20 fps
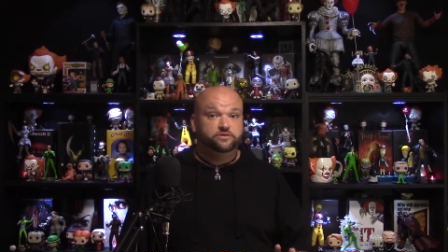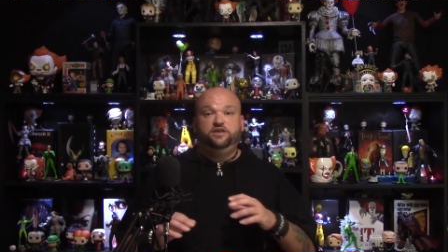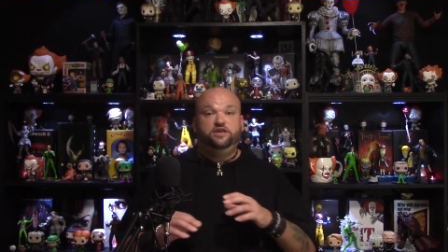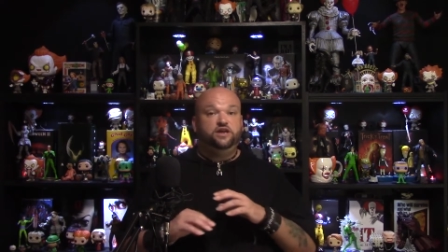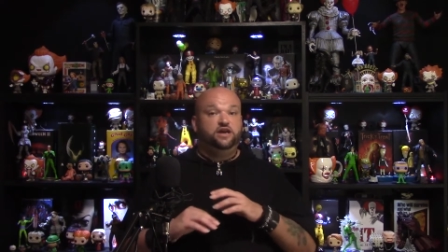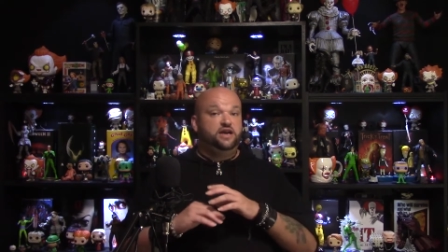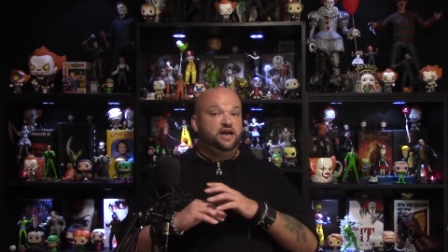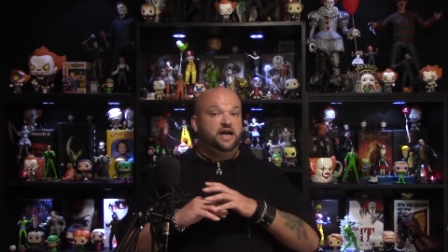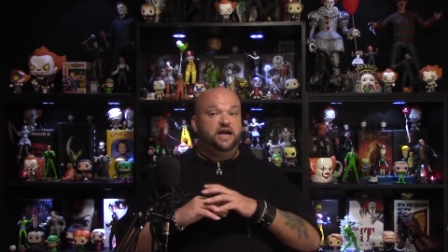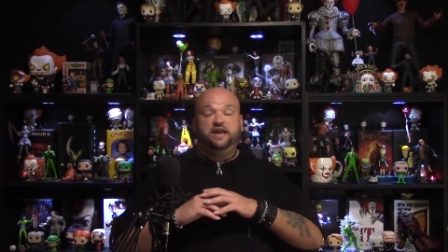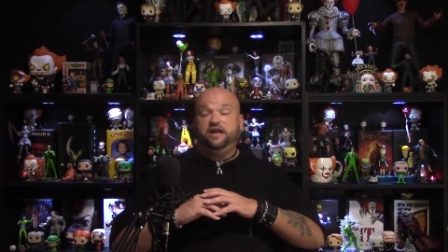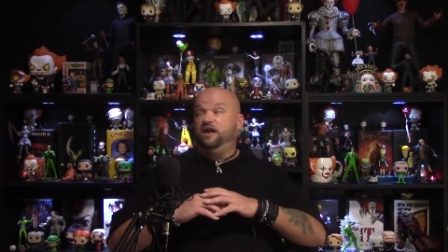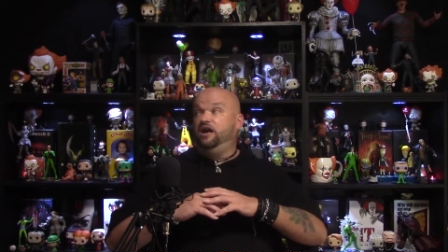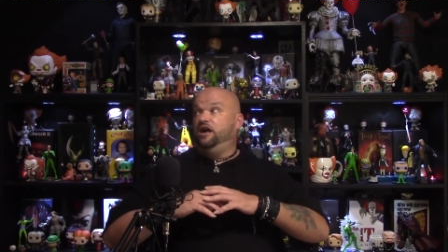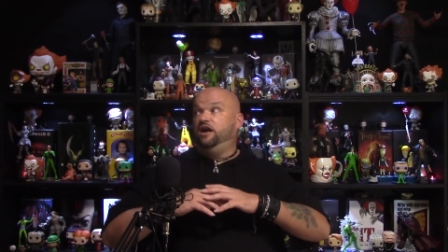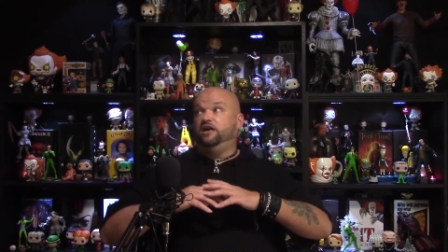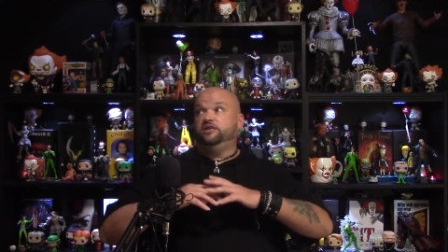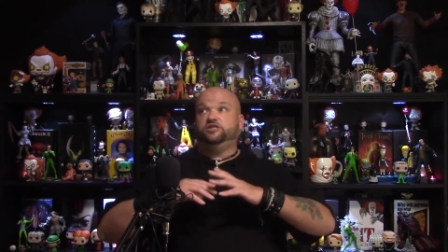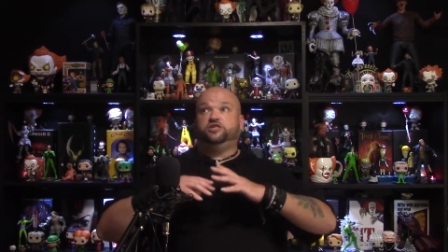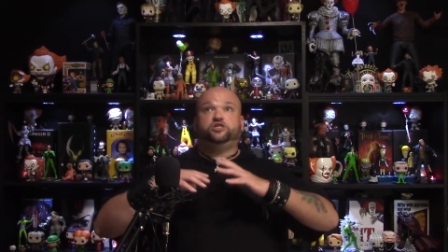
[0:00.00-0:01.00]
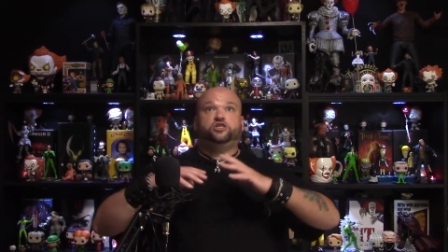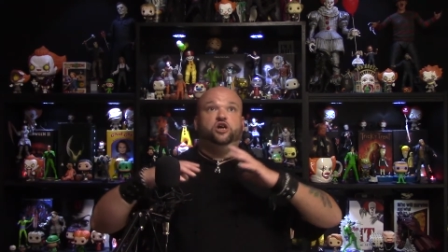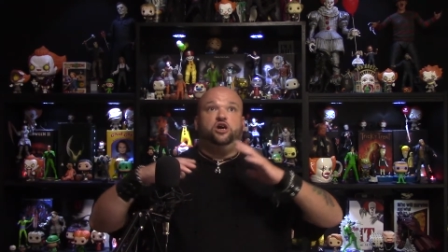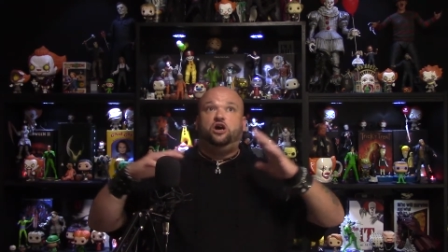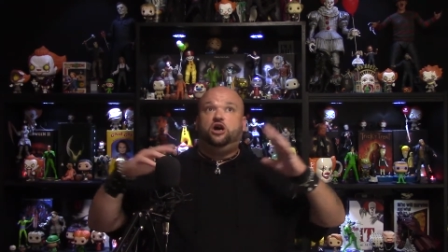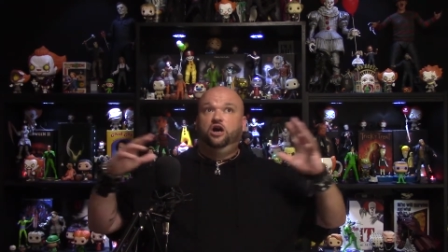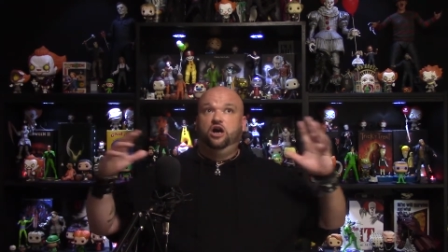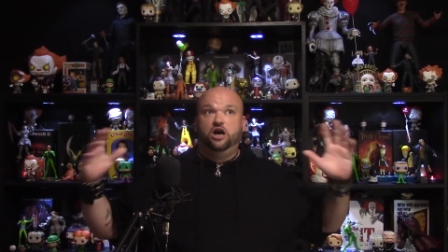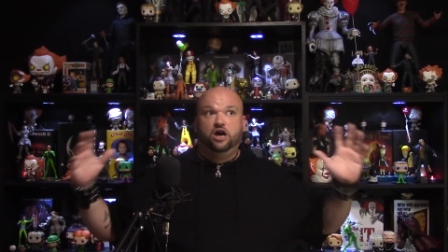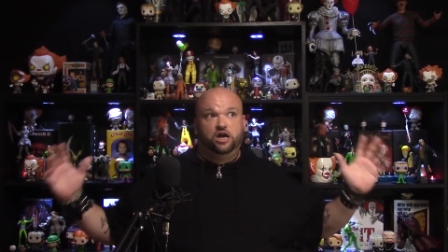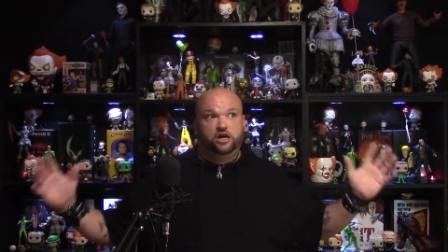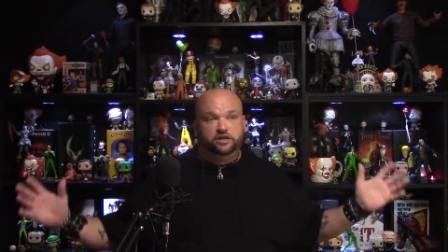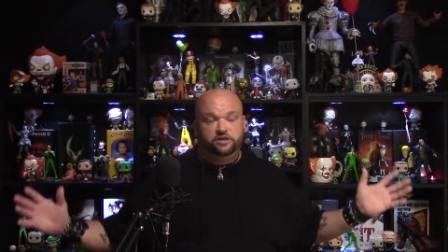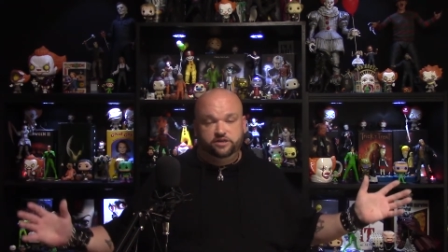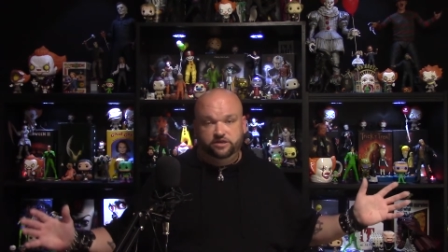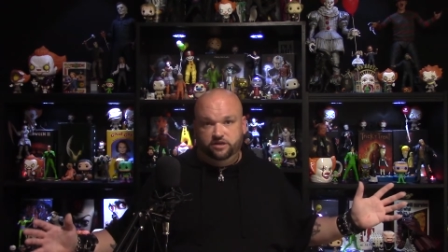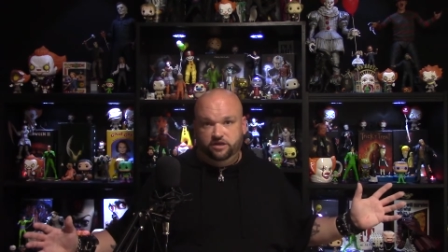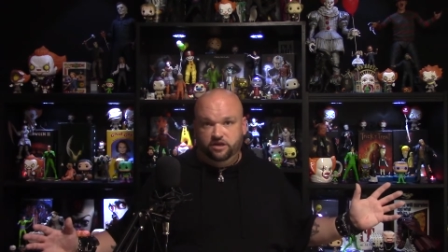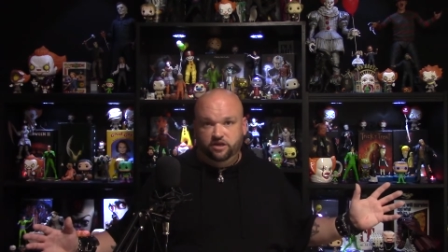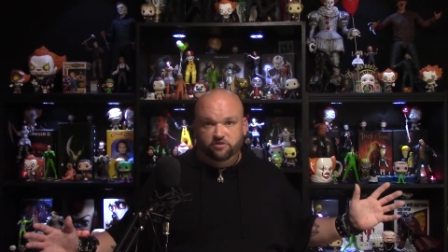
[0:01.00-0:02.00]
You got a
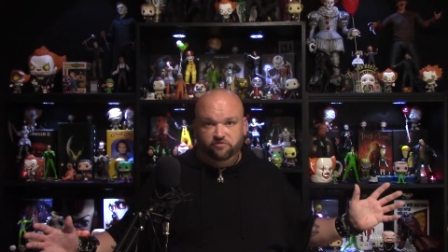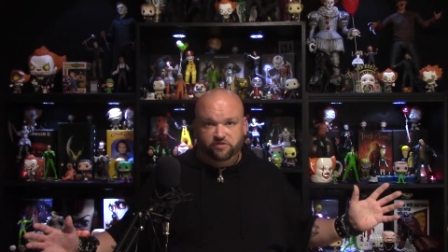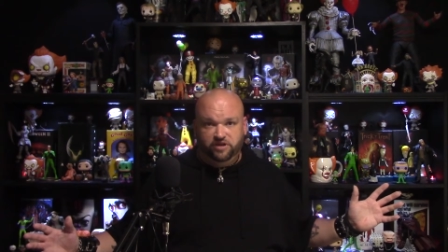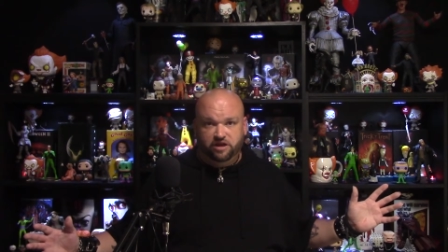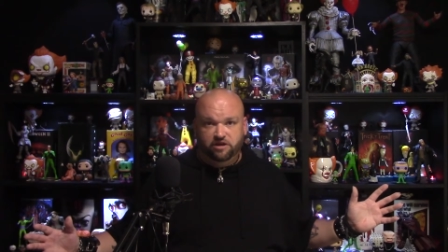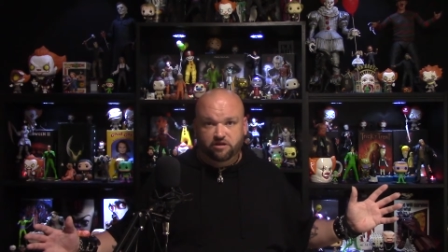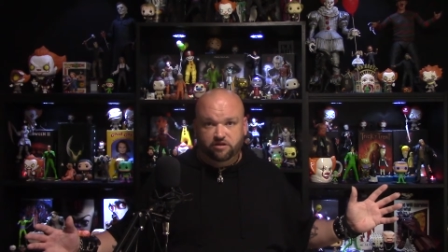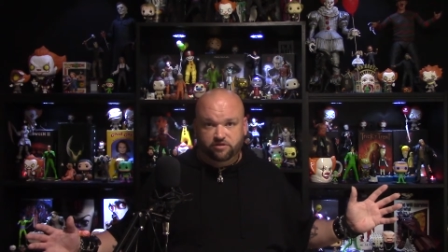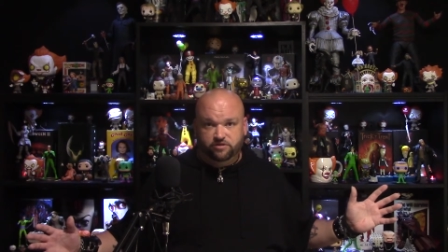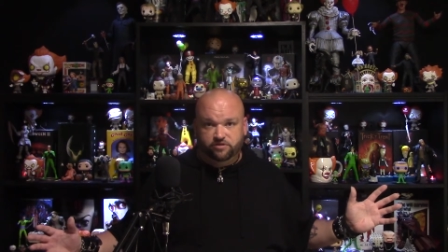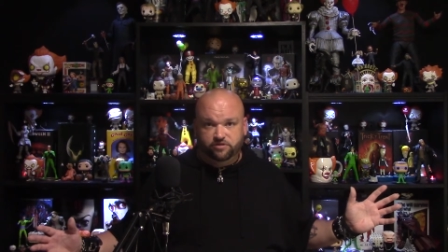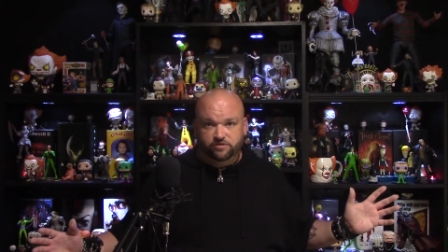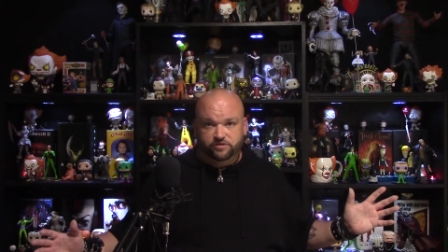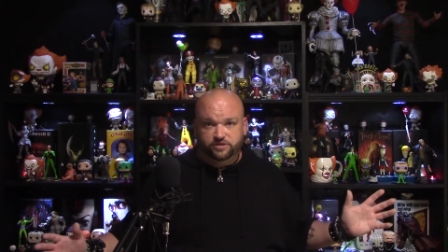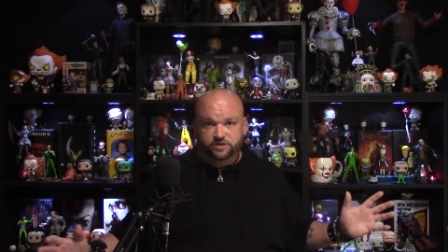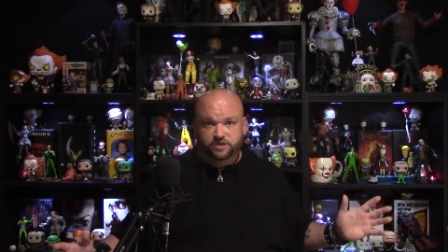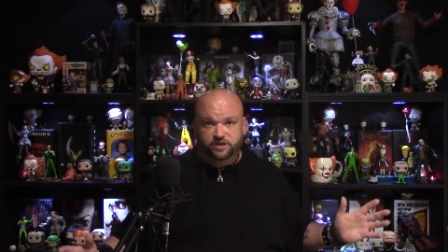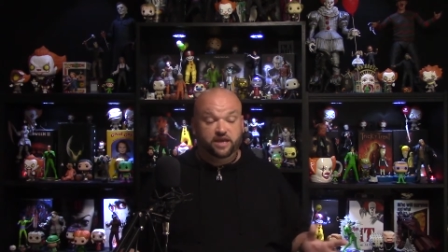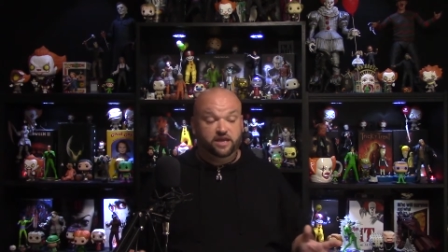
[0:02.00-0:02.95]
ton of characters,